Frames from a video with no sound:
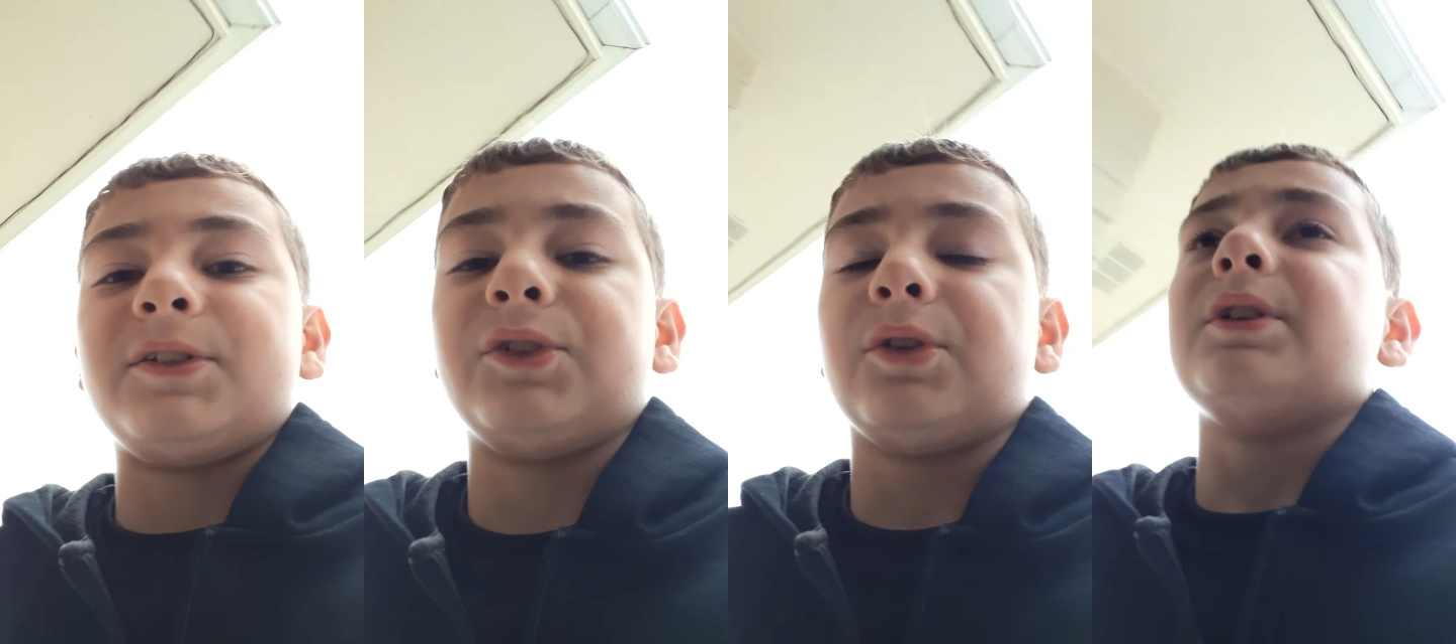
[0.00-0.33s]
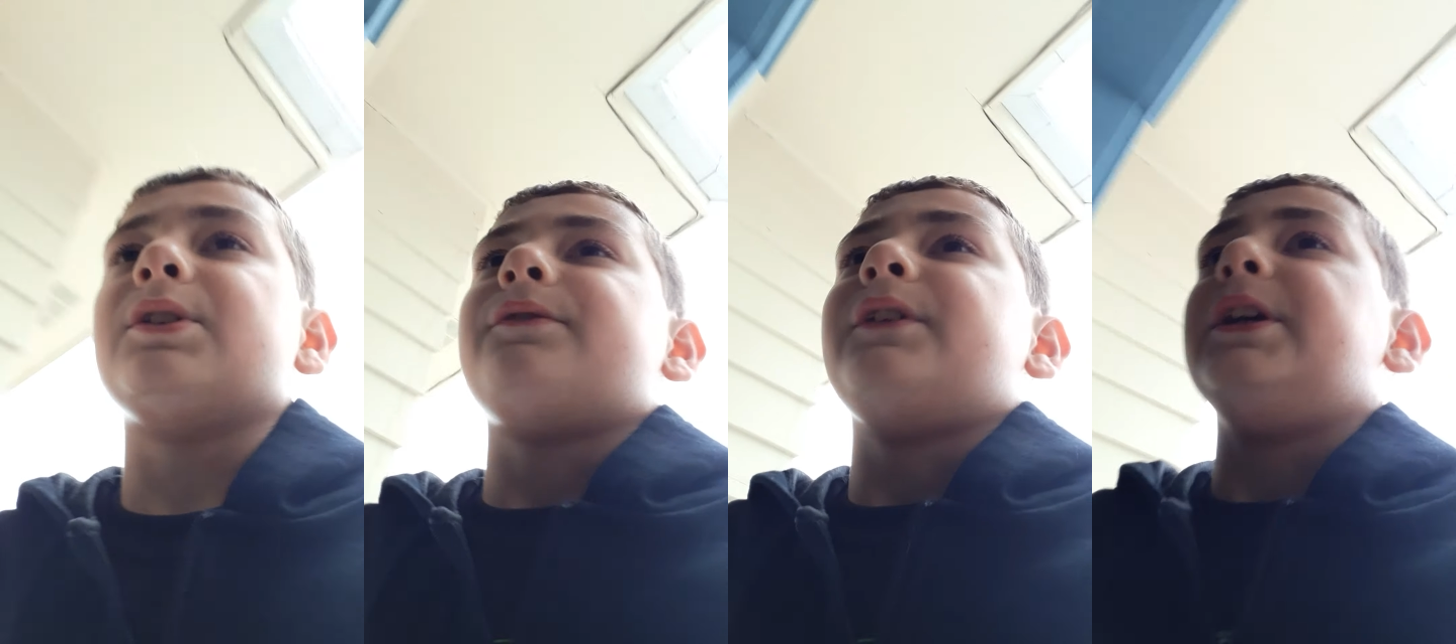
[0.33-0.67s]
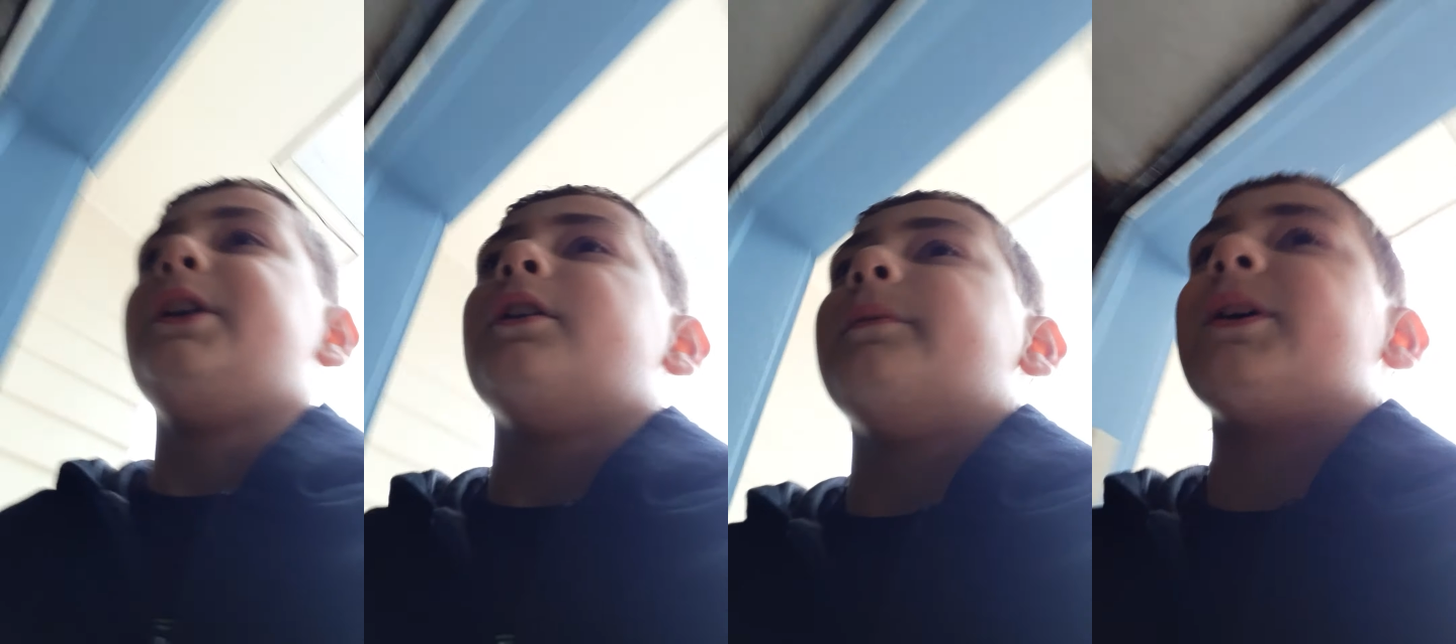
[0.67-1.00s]
enjoyed this
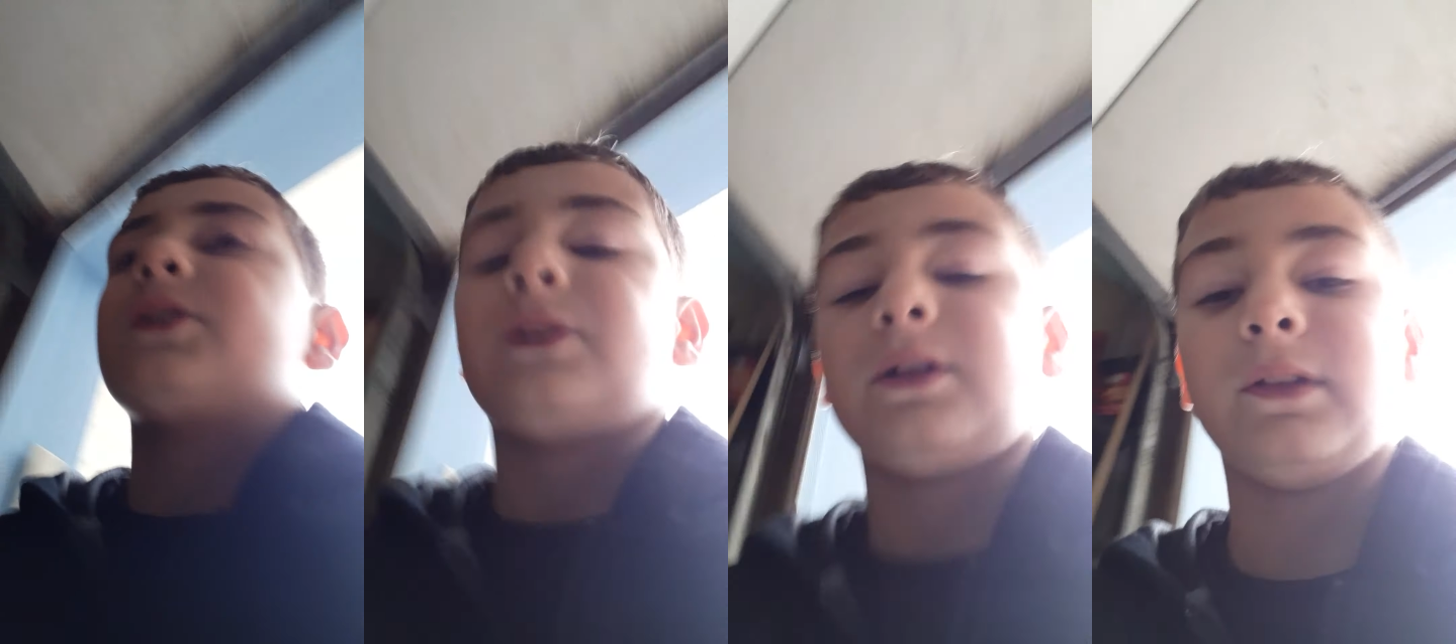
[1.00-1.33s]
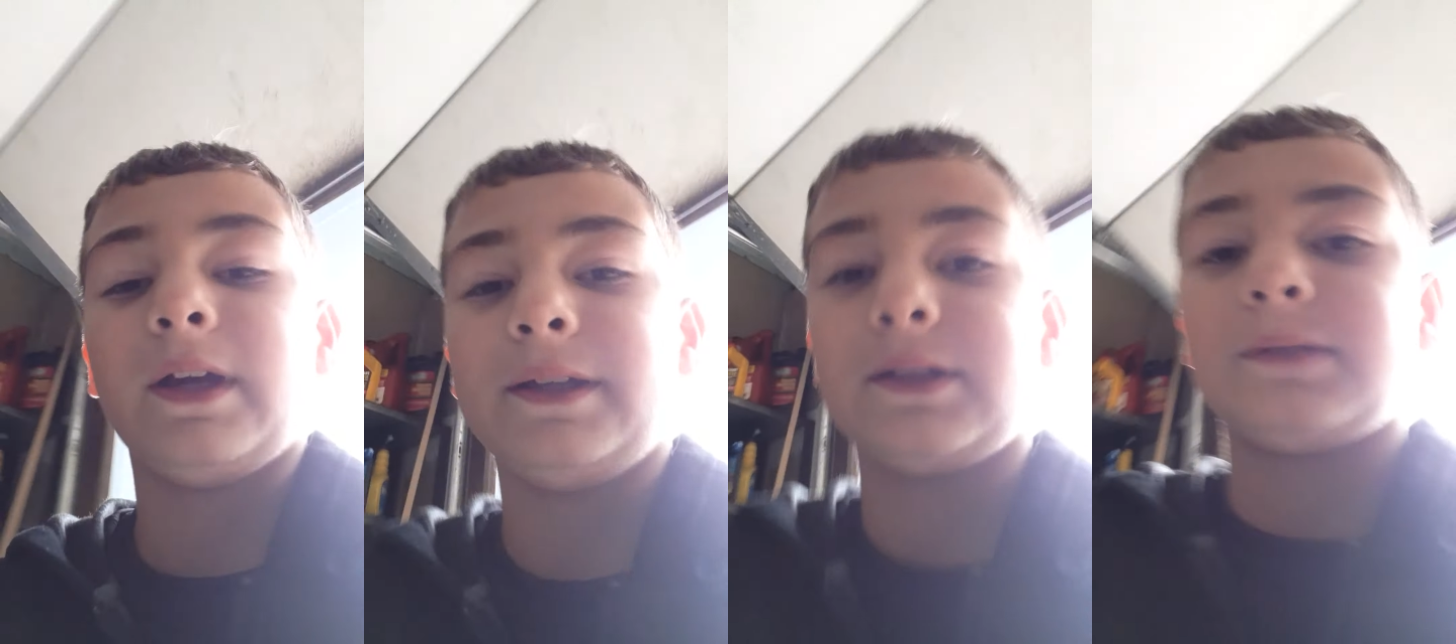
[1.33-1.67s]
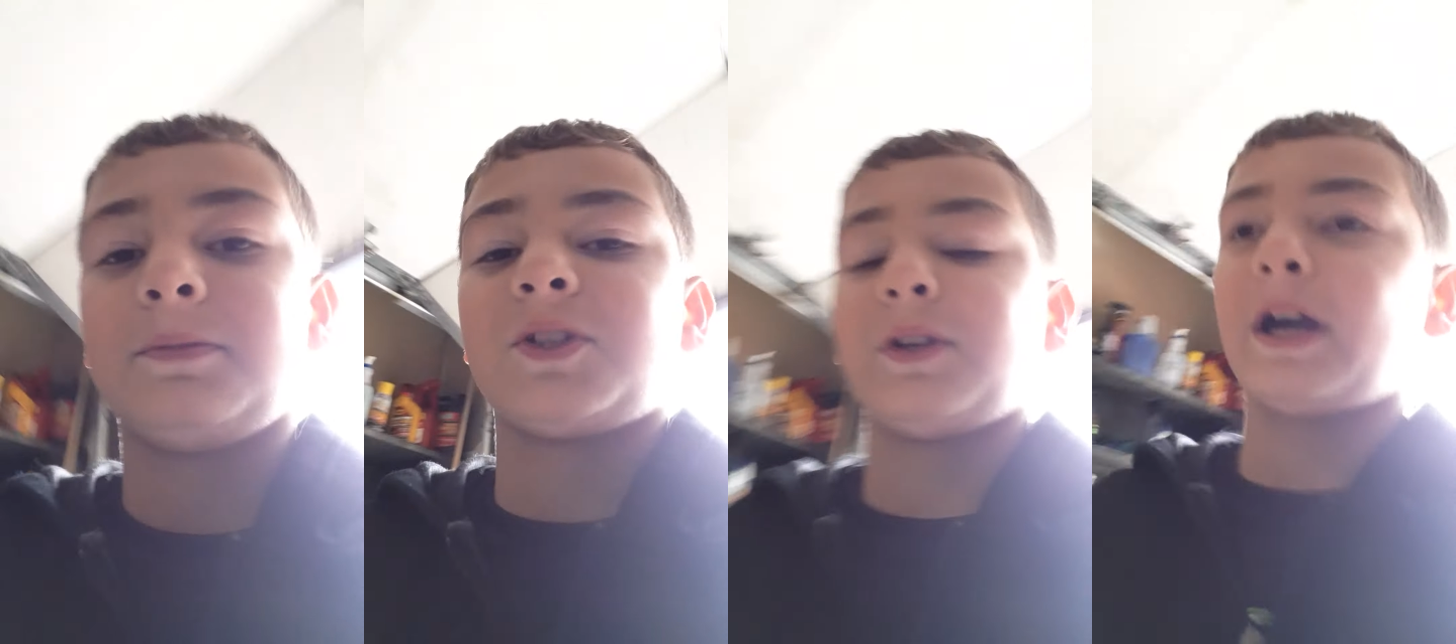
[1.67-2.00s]
video. Make sure to like,
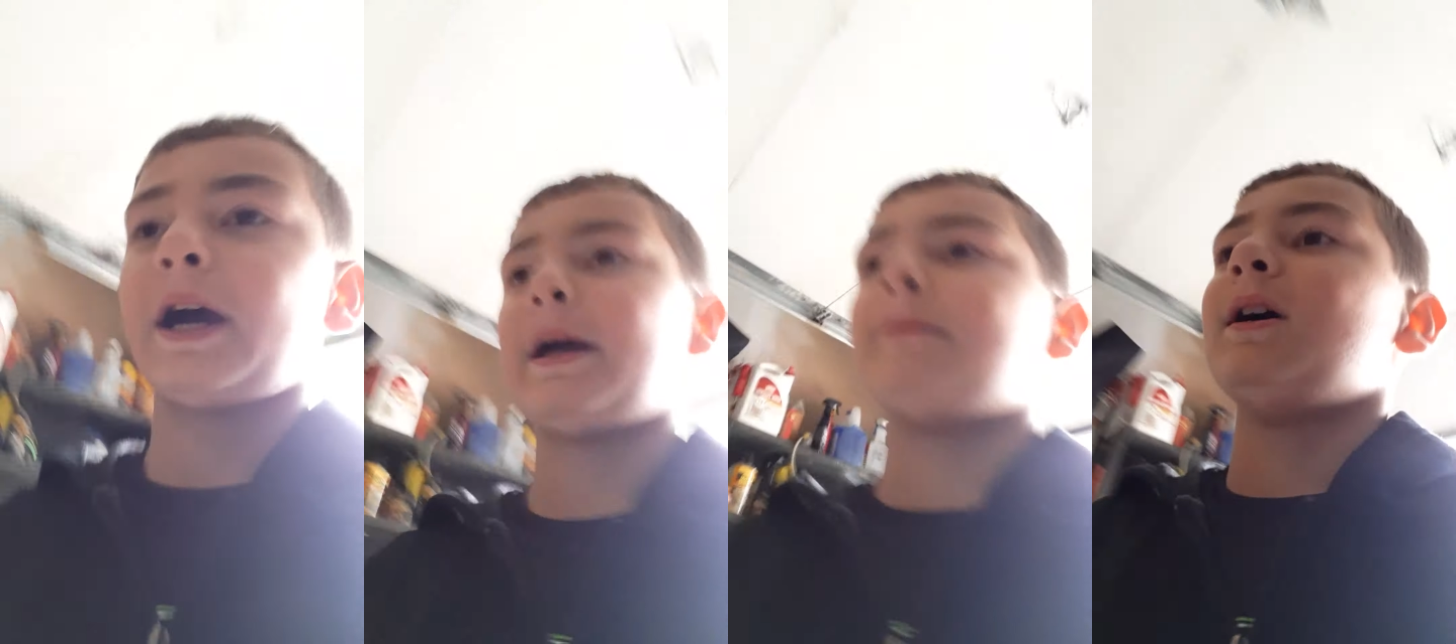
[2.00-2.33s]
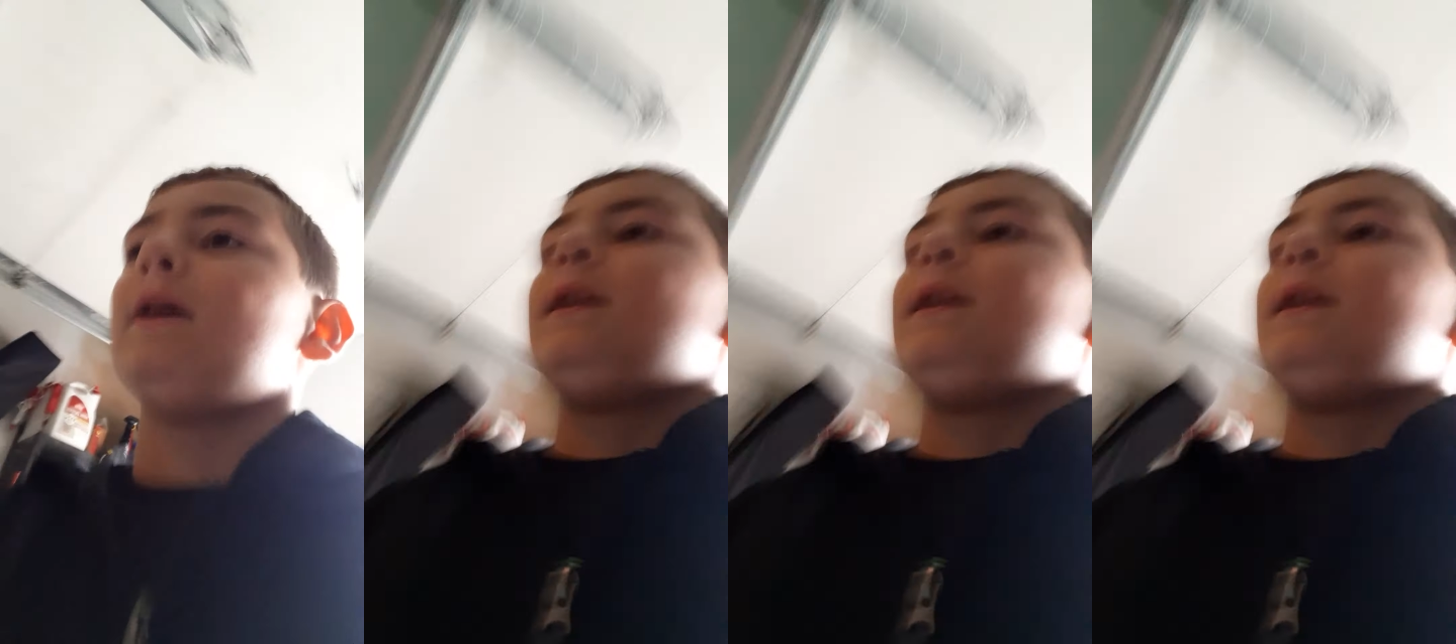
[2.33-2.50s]
subscribe.